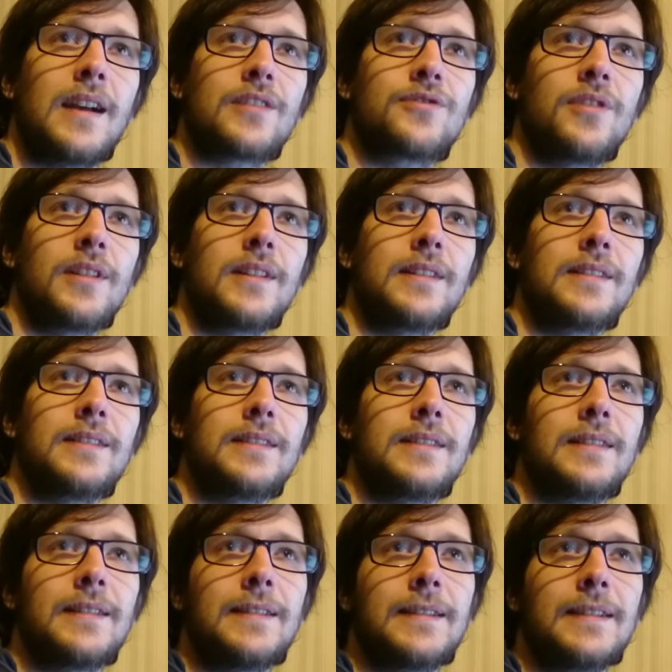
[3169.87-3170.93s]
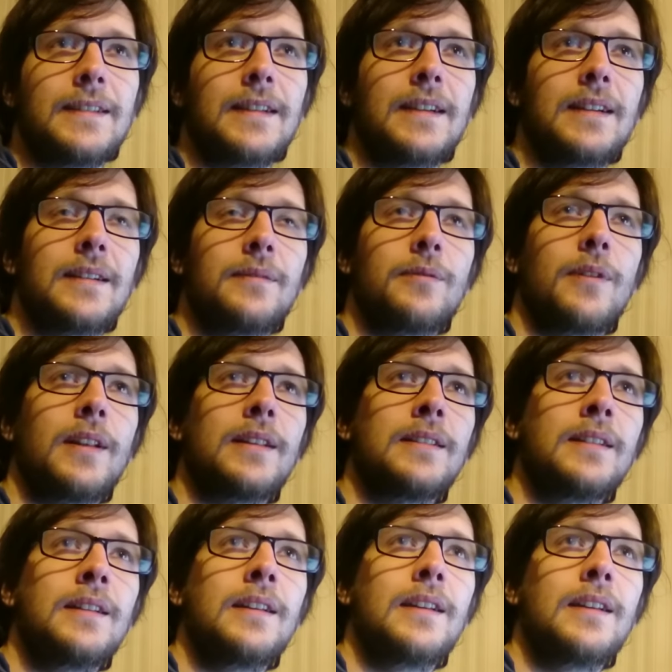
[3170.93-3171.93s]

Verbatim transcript: actually, uh, well,